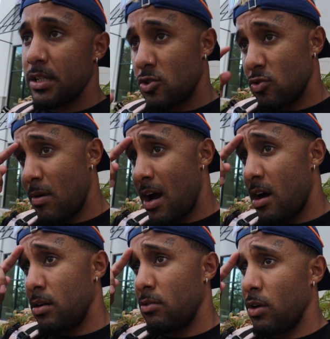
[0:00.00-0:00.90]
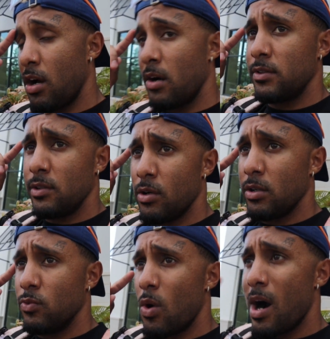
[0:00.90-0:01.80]
a 2-mile recovery
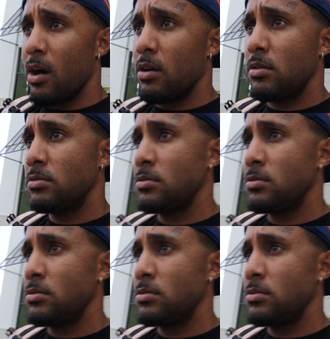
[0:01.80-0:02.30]
run while